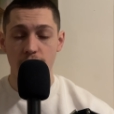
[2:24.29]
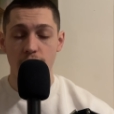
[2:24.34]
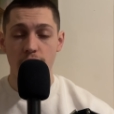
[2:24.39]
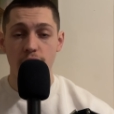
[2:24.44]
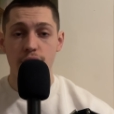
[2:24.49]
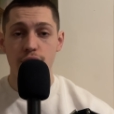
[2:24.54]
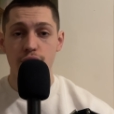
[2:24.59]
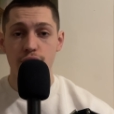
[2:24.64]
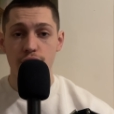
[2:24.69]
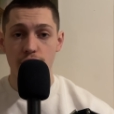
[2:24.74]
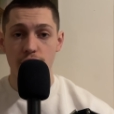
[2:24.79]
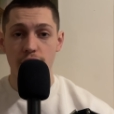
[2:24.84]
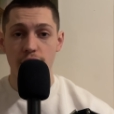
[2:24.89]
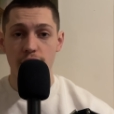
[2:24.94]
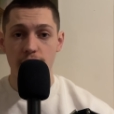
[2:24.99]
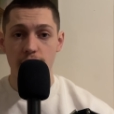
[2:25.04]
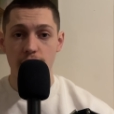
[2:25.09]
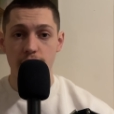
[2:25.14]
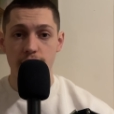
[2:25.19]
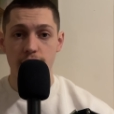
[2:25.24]

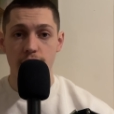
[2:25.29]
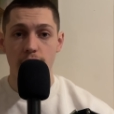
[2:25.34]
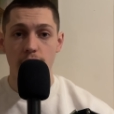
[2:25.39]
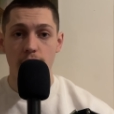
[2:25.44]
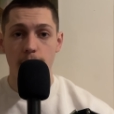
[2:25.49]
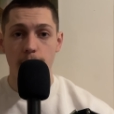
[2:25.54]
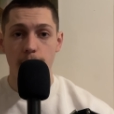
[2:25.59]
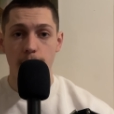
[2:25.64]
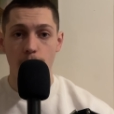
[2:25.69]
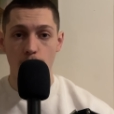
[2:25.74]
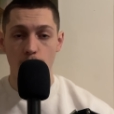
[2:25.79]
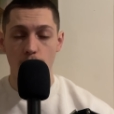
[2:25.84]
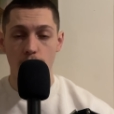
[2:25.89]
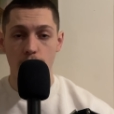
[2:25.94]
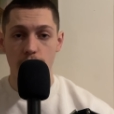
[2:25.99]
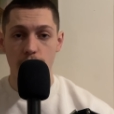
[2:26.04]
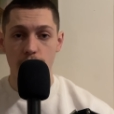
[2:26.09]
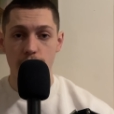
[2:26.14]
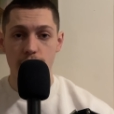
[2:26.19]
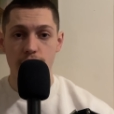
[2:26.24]
Sudanese,
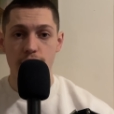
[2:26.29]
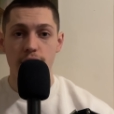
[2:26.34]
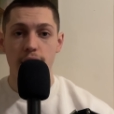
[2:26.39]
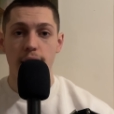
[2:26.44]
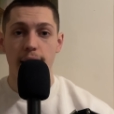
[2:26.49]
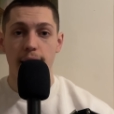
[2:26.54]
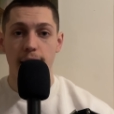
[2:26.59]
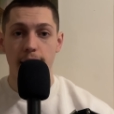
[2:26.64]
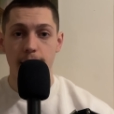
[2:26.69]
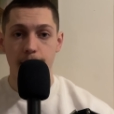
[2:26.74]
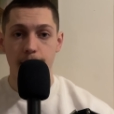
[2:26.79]
Moroccans, and